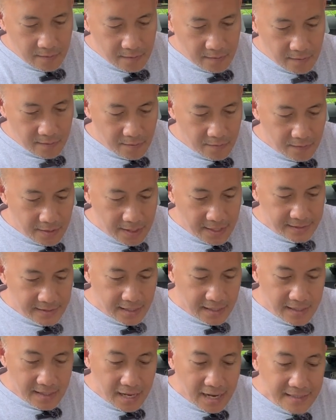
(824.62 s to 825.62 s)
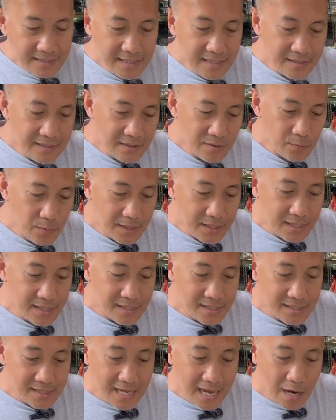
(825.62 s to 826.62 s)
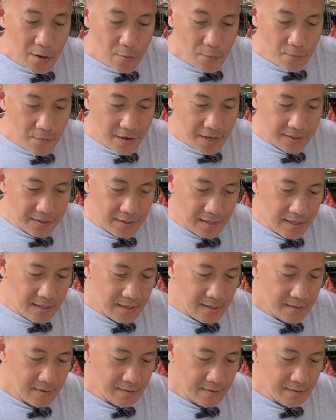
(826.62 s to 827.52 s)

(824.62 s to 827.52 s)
All right, I think this one is now ready.